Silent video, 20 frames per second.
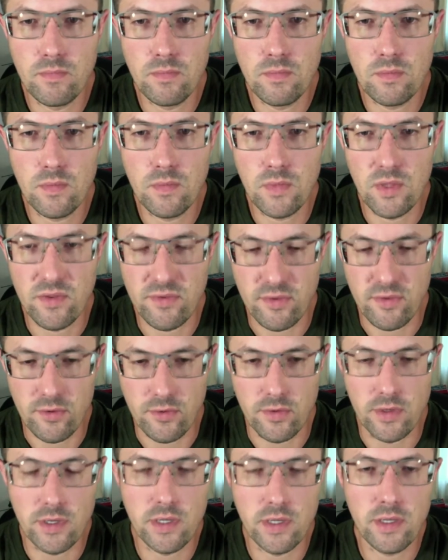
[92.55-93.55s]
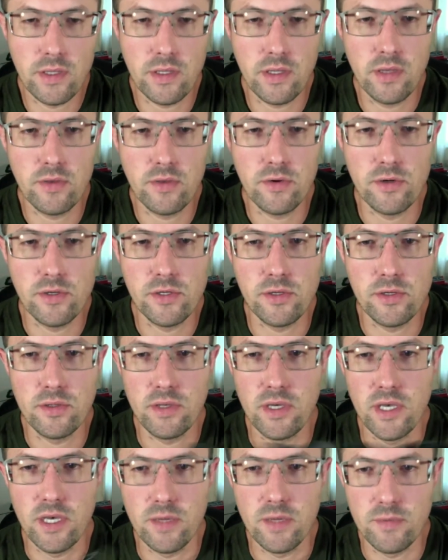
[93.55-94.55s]
So the other issue that I
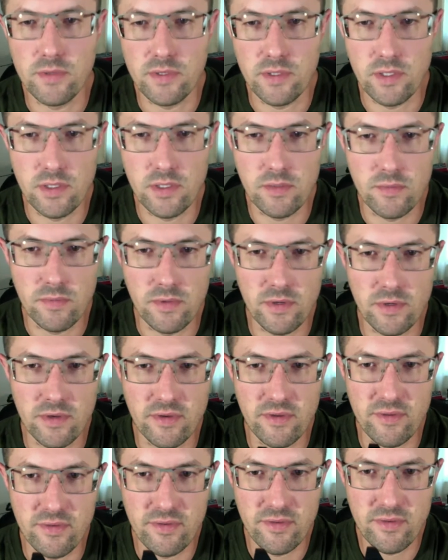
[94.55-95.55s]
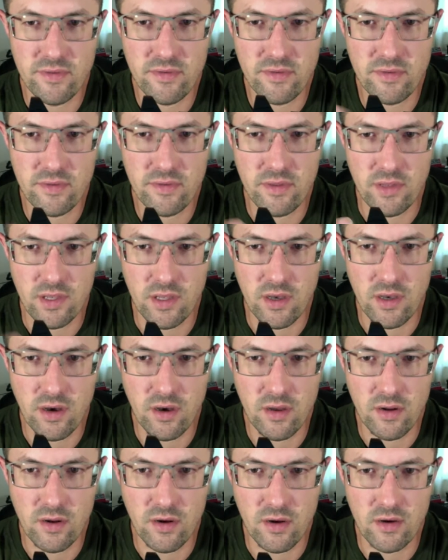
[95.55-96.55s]
had with it was the
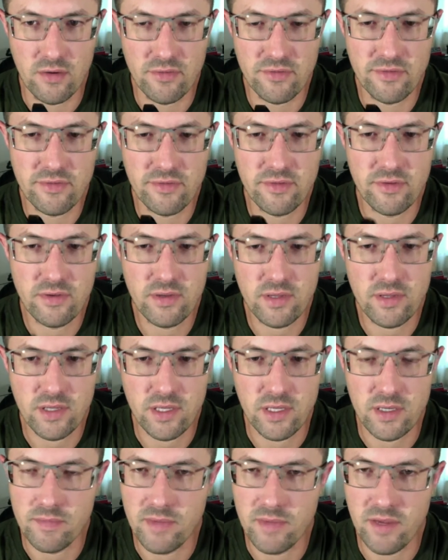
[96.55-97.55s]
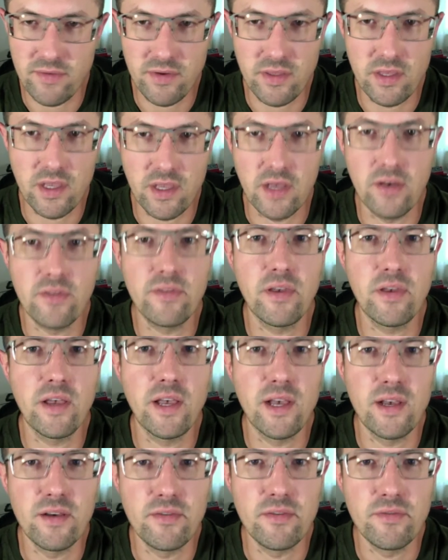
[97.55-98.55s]
on-off. Everything else I
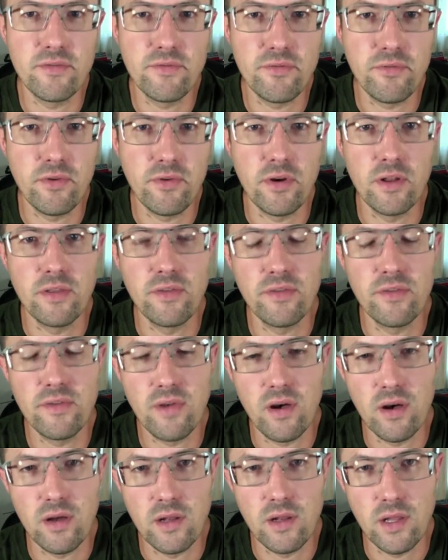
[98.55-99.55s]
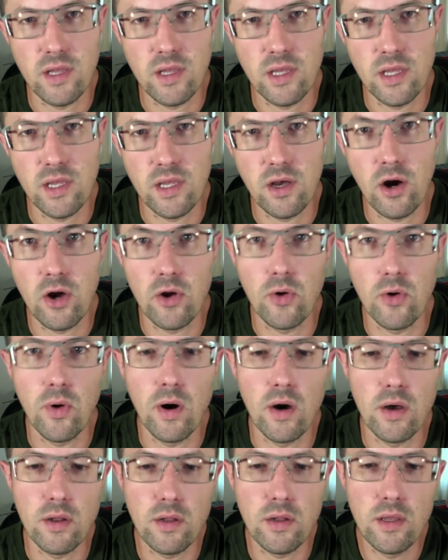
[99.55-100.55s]
have runs on a
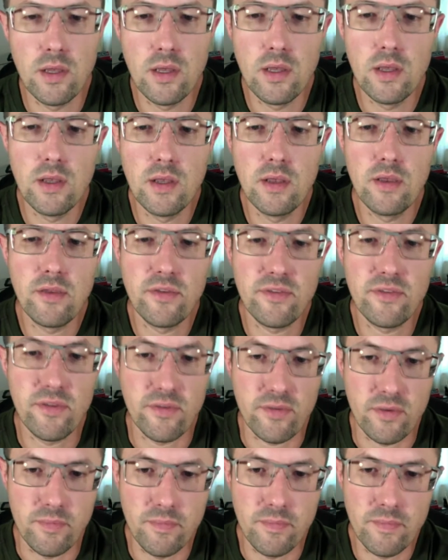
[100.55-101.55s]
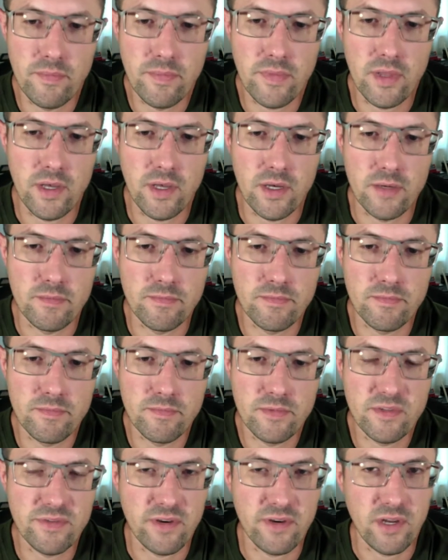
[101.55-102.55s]
auto-on system.
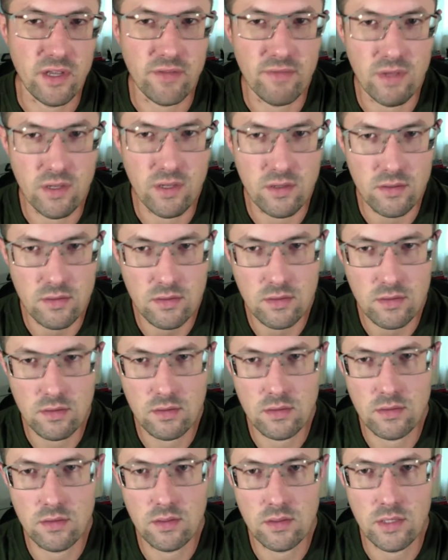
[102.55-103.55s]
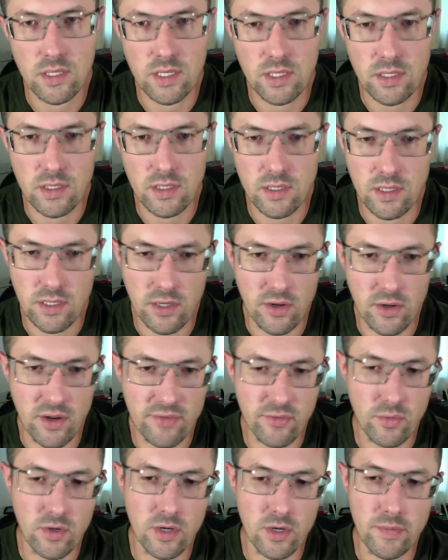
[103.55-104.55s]
It's very convenient, and you don't have
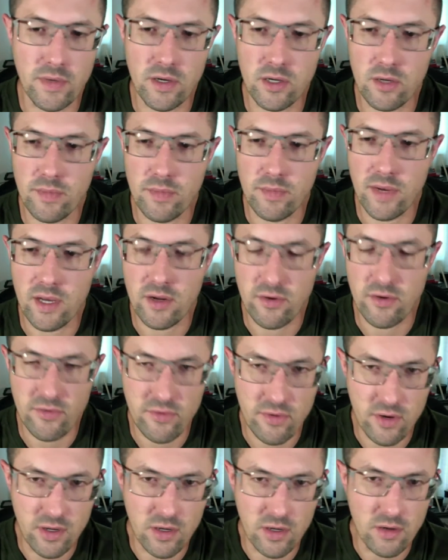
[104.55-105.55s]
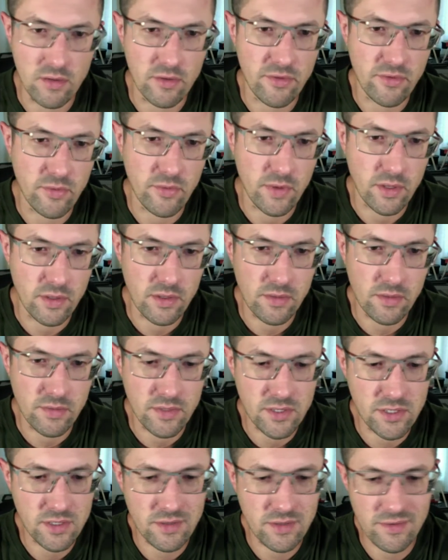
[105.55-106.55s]
to worry about your batteries draining nearly as quickly,
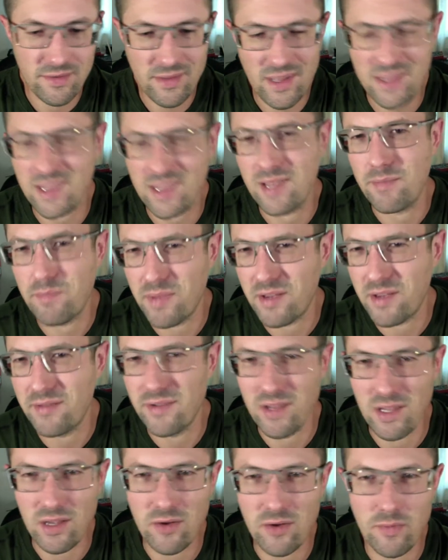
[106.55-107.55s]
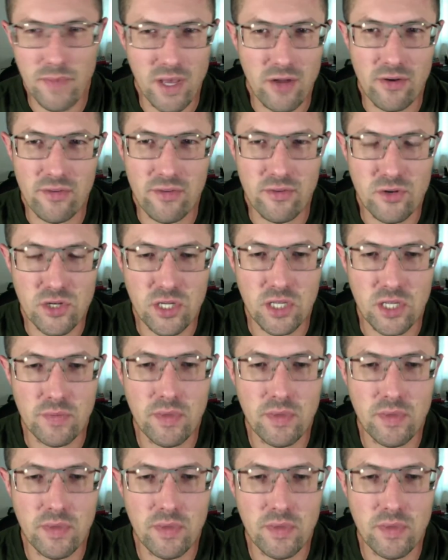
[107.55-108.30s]
which is not that big of a deal. Batteries are cheap.